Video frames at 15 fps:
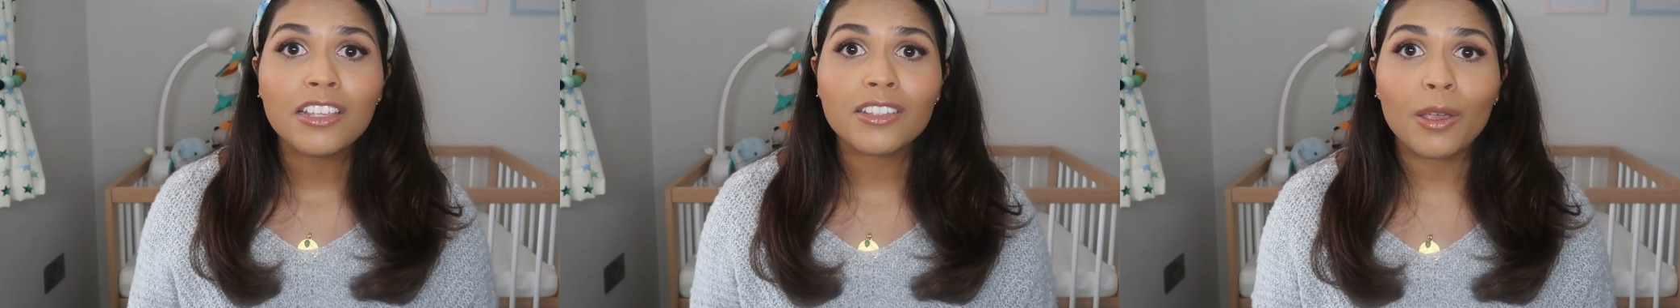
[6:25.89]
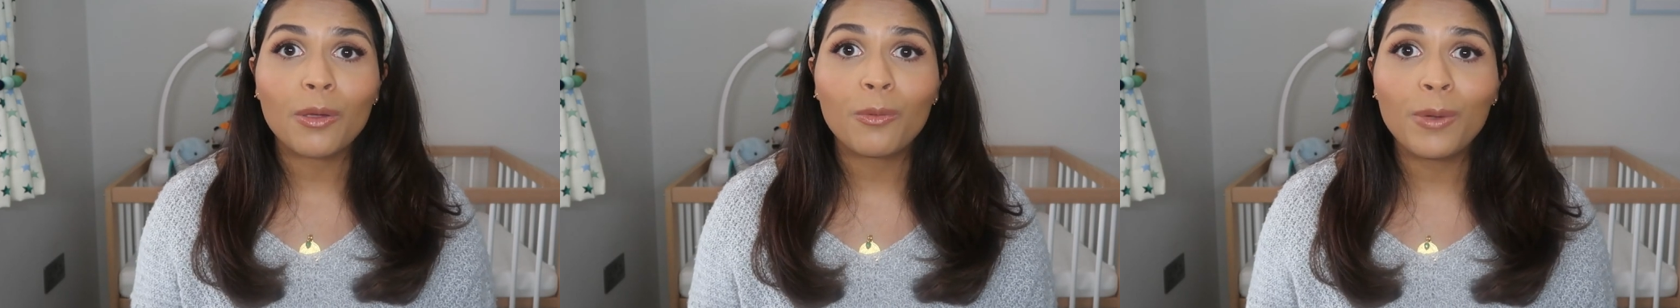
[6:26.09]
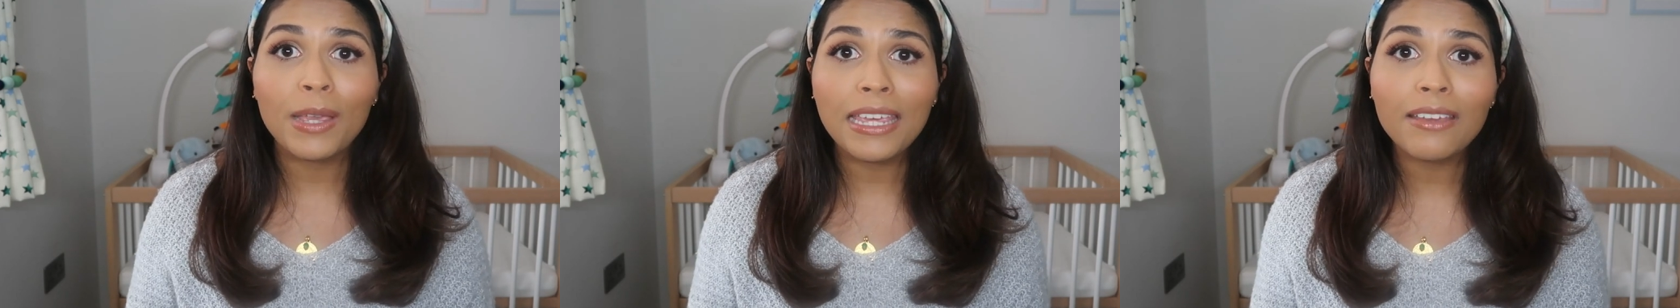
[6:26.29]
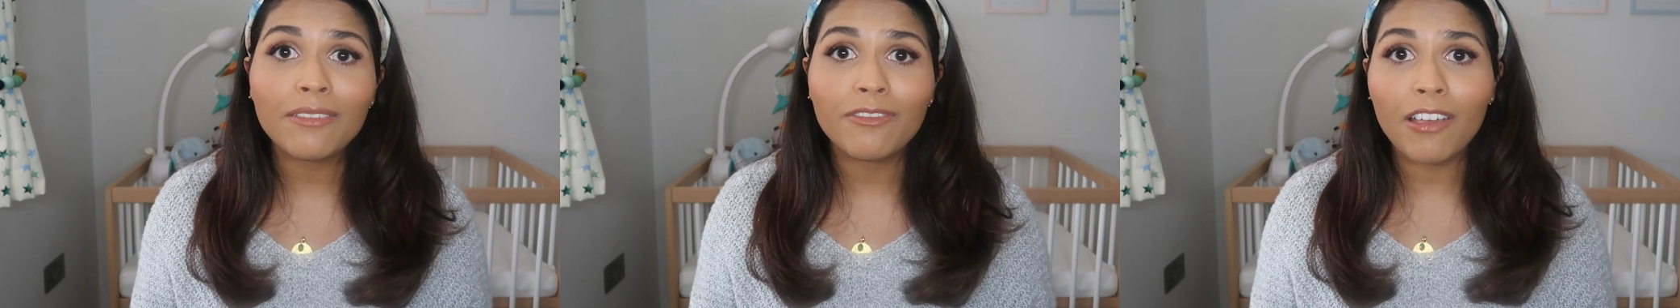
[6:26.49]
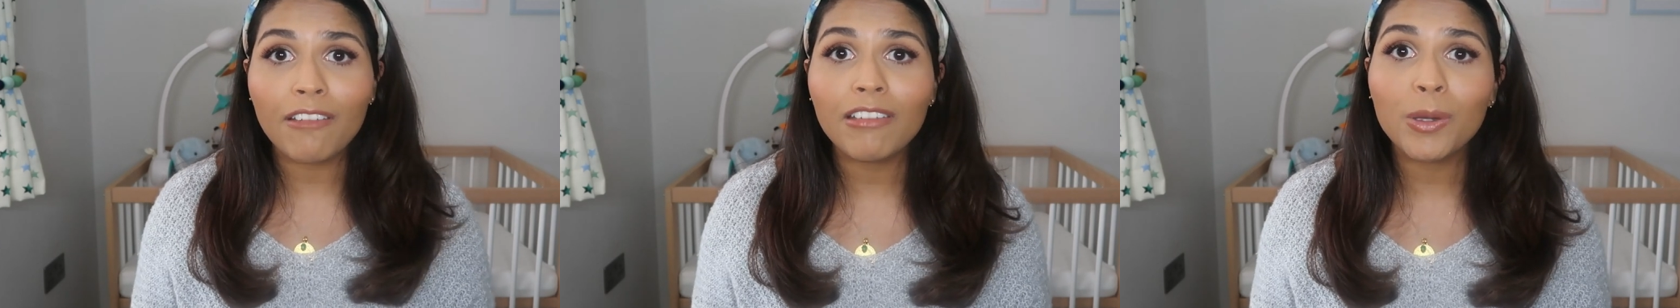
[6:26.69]
So we
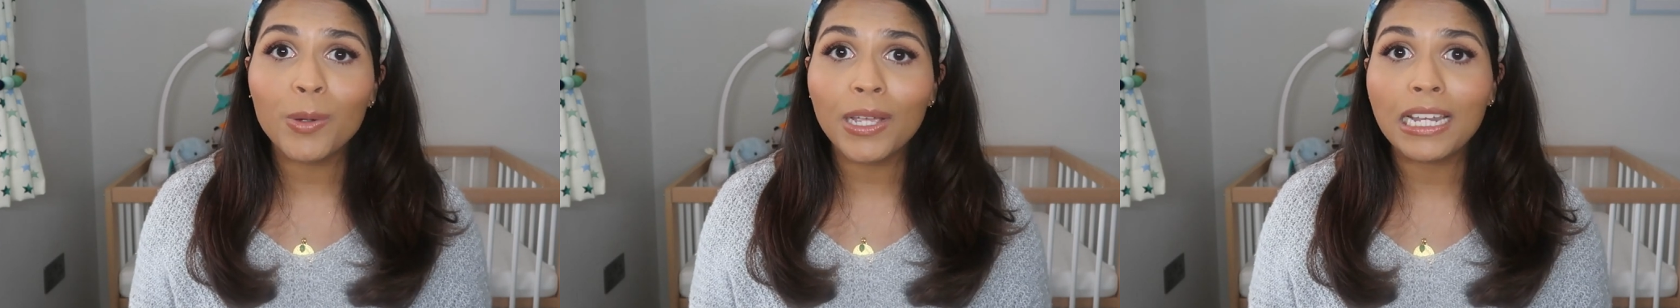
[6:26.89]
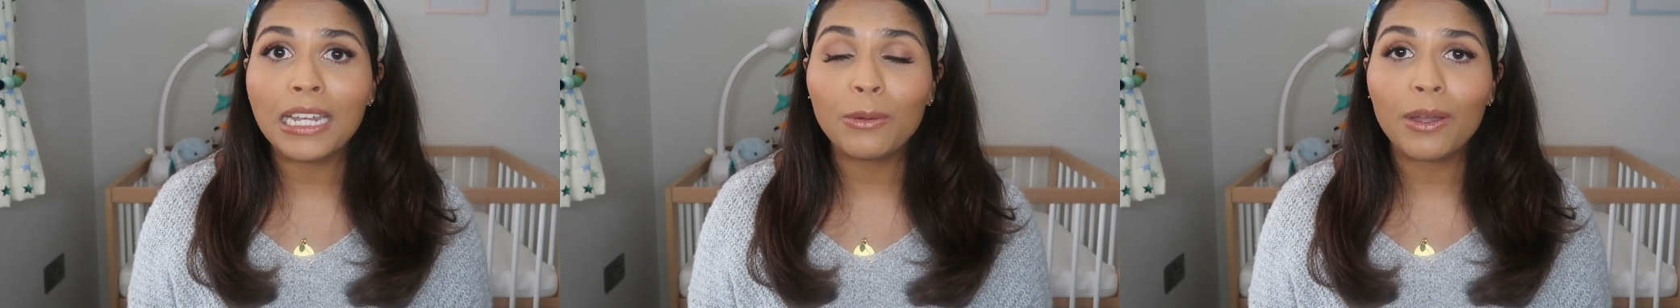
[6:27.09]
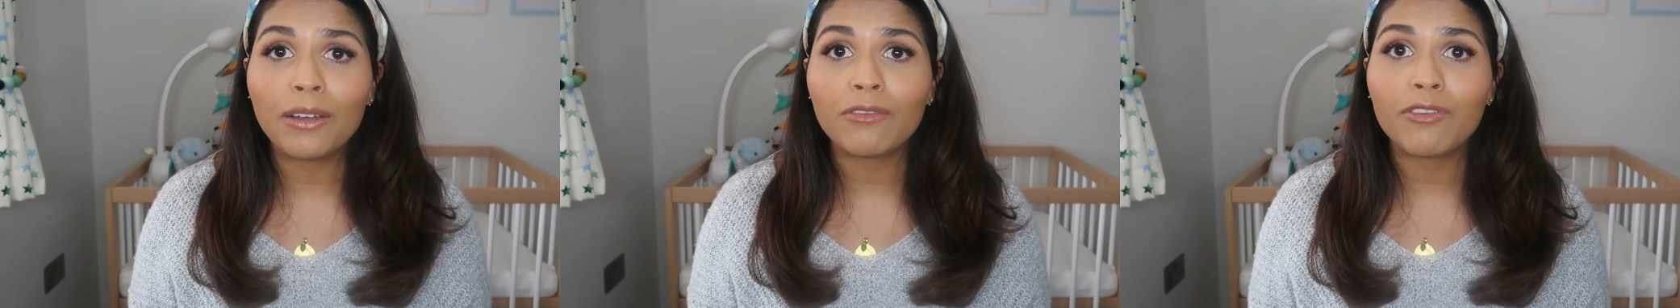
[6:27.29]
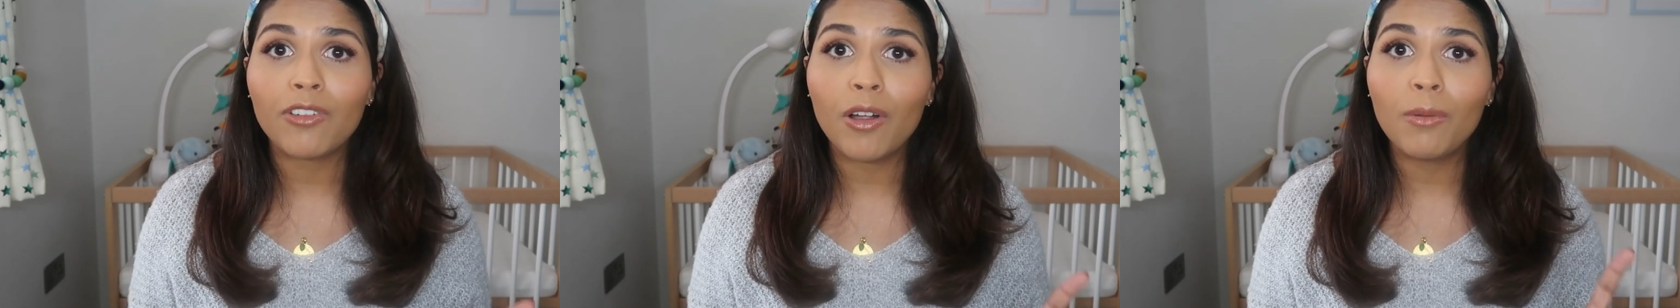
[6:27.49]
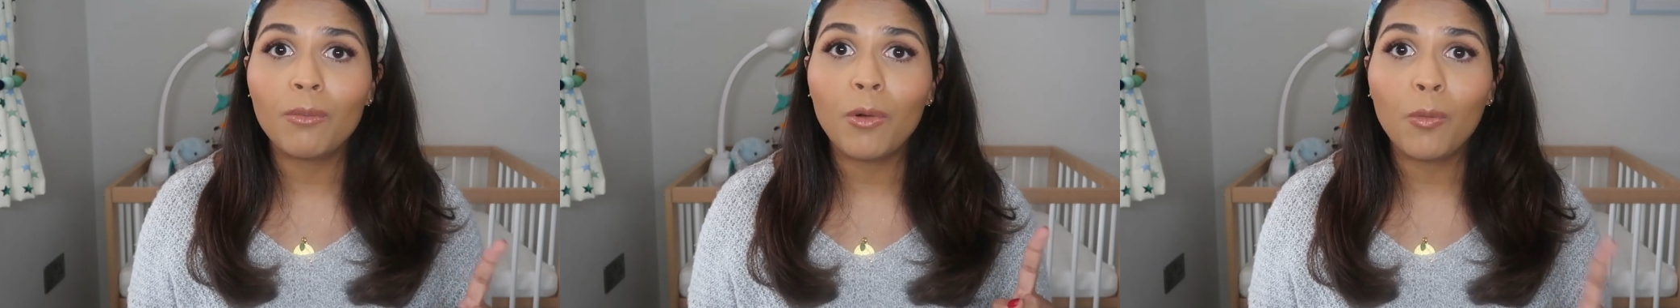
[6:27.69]
very quickly went
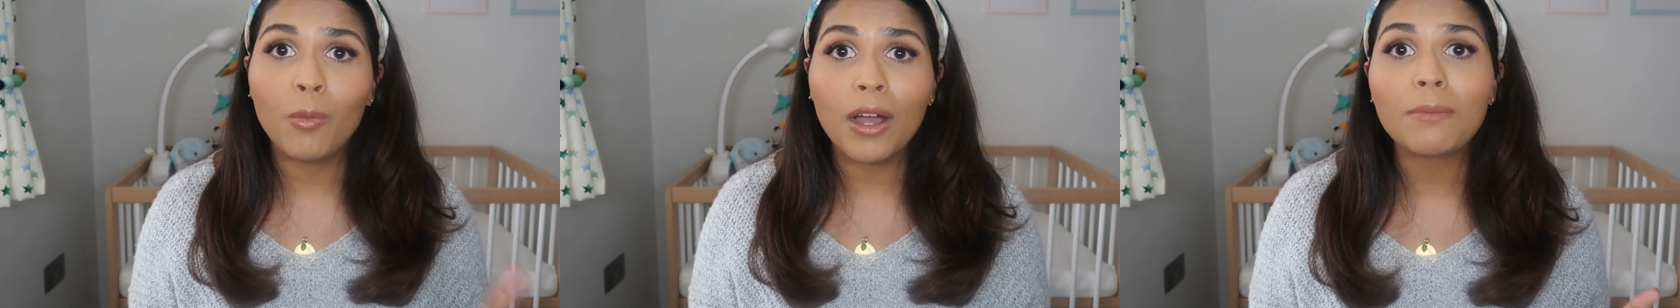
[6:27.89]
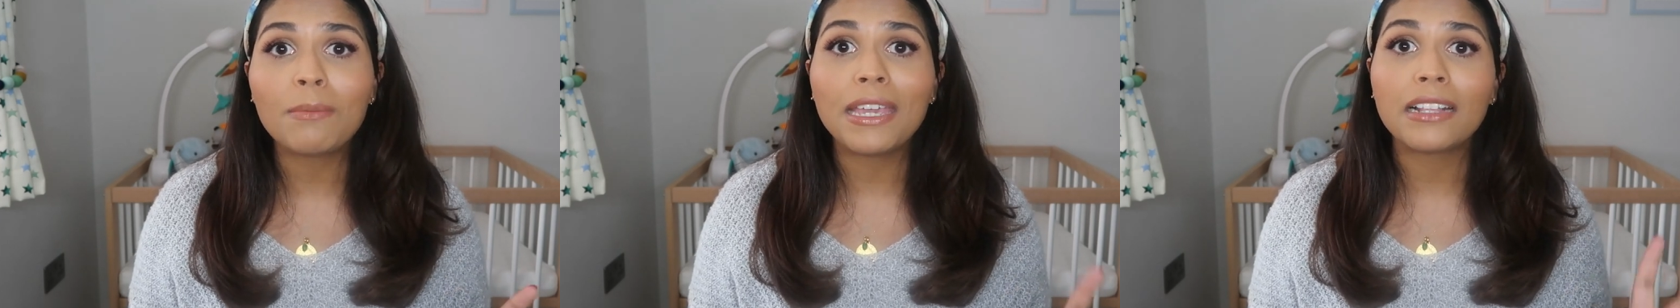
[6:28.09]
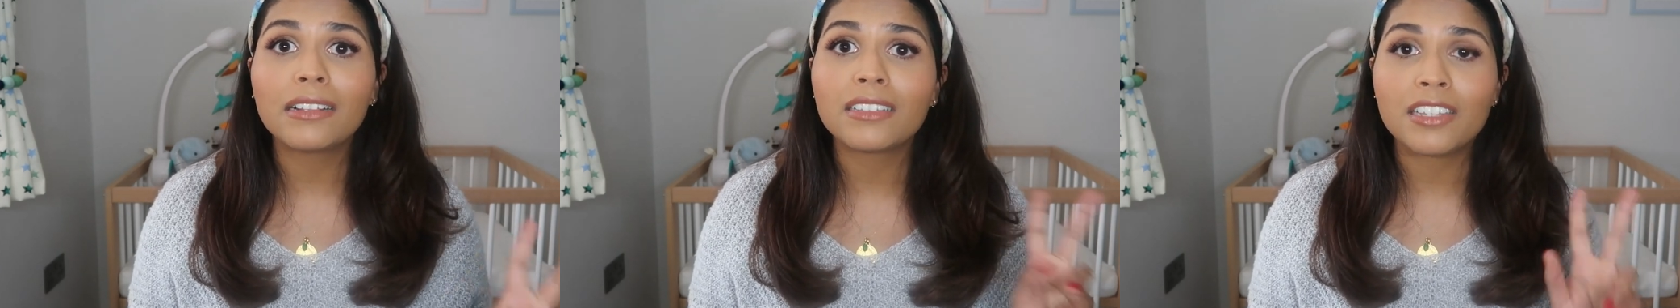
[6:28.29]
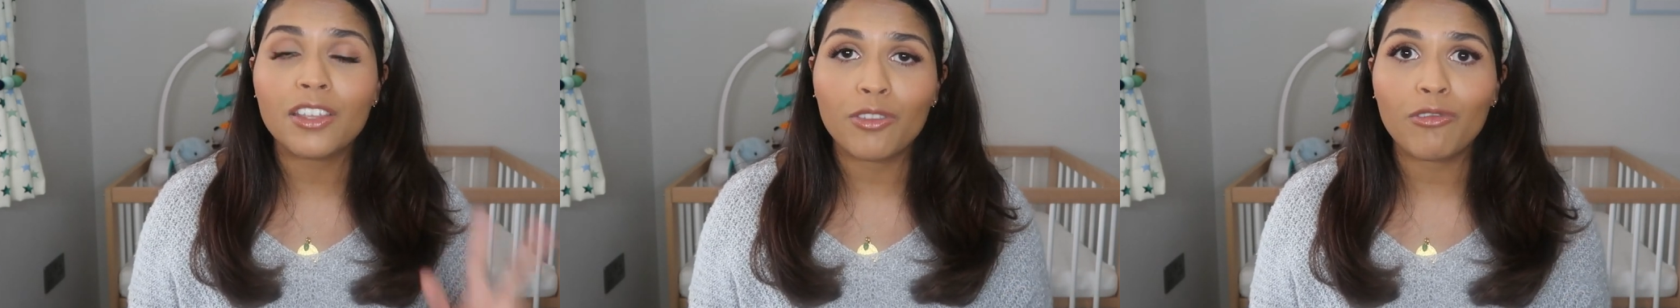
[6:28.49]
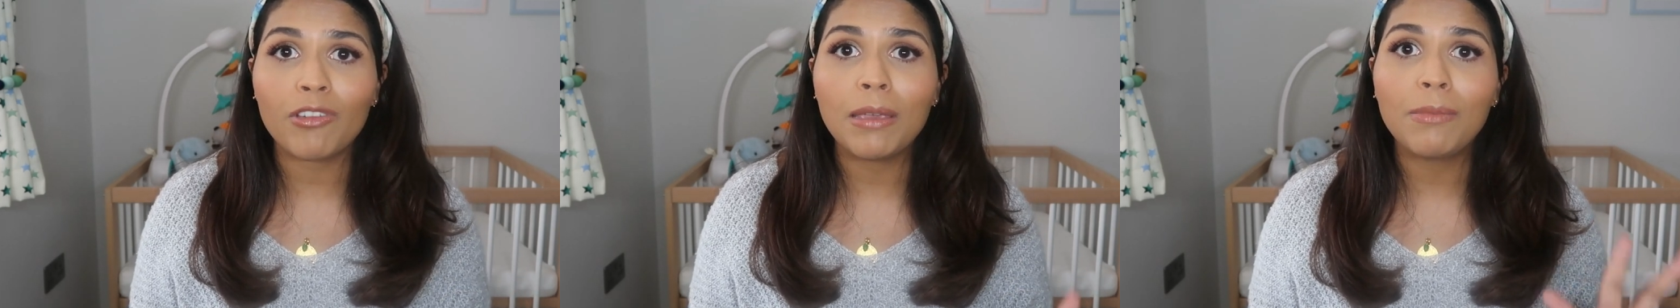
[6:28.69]
from one meal
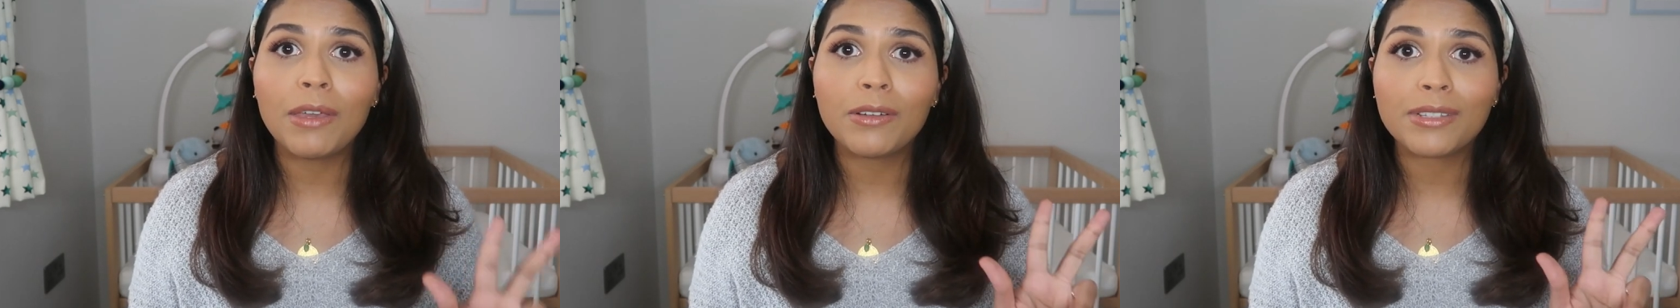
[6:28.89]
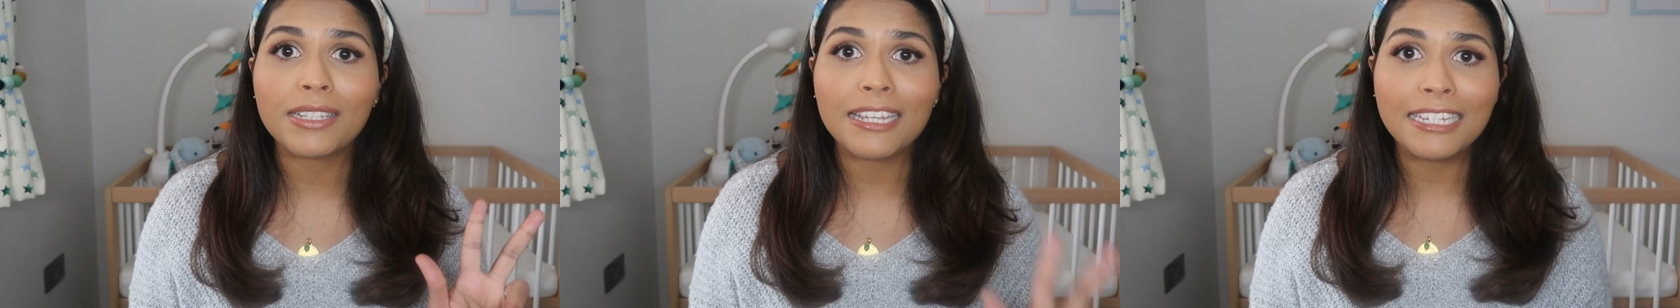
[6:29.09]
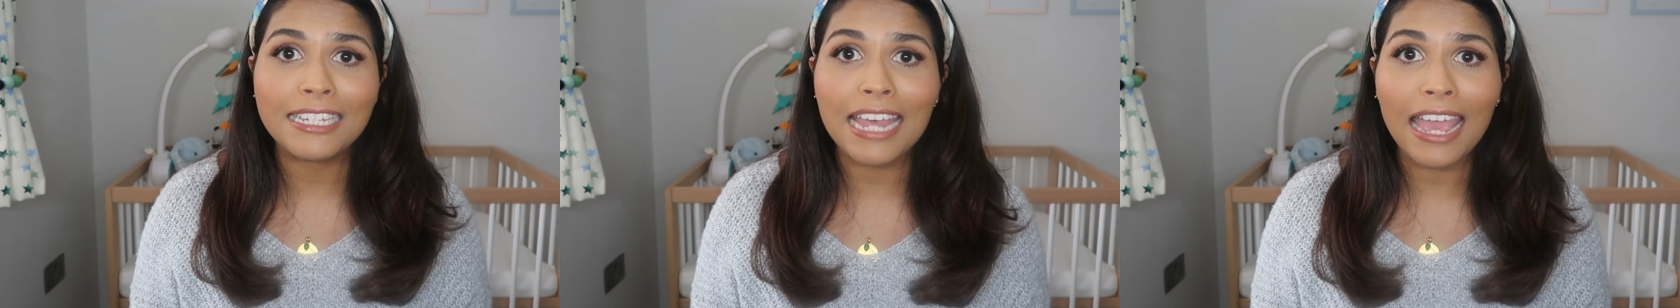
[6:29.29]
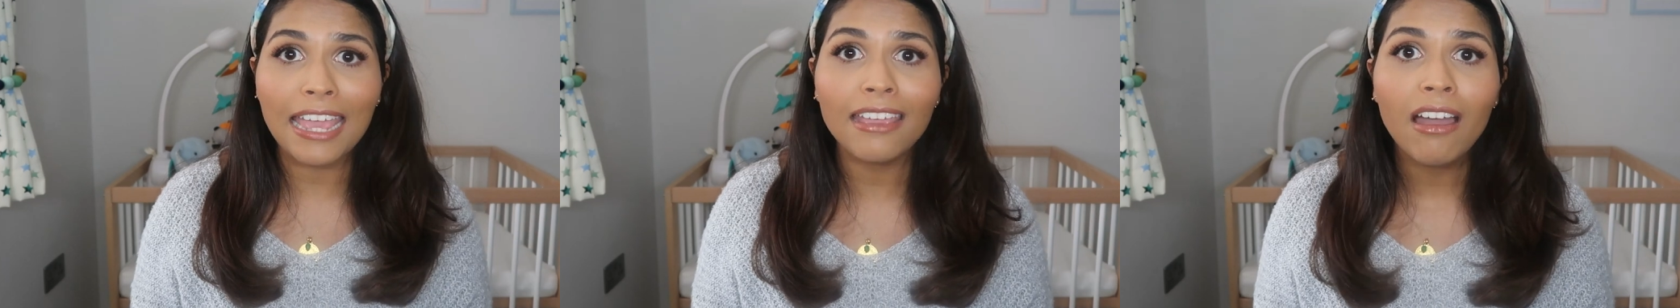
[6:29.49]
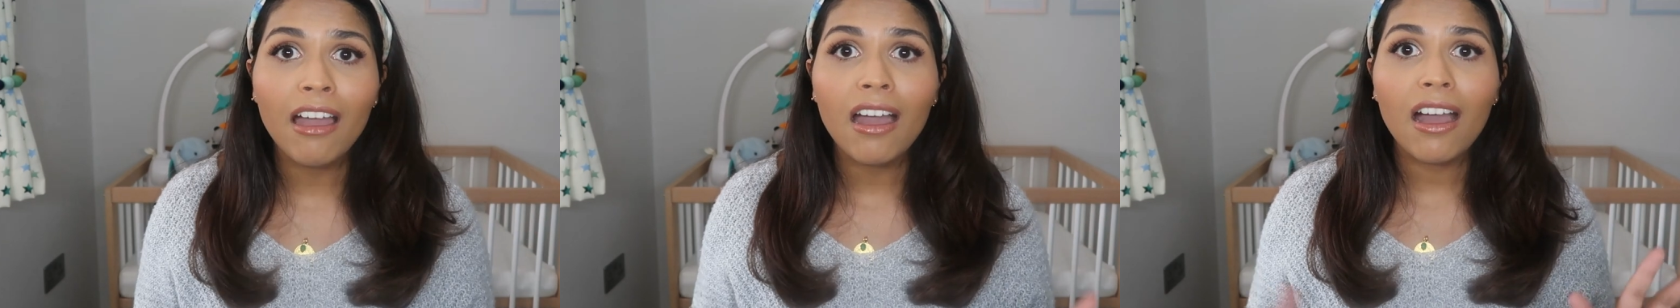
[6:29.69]
to 3 meals a
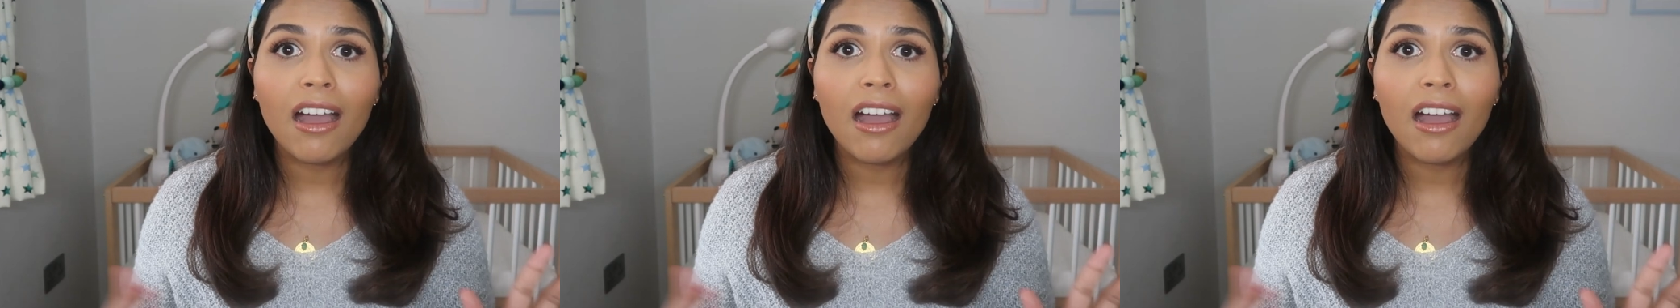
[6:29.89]
day.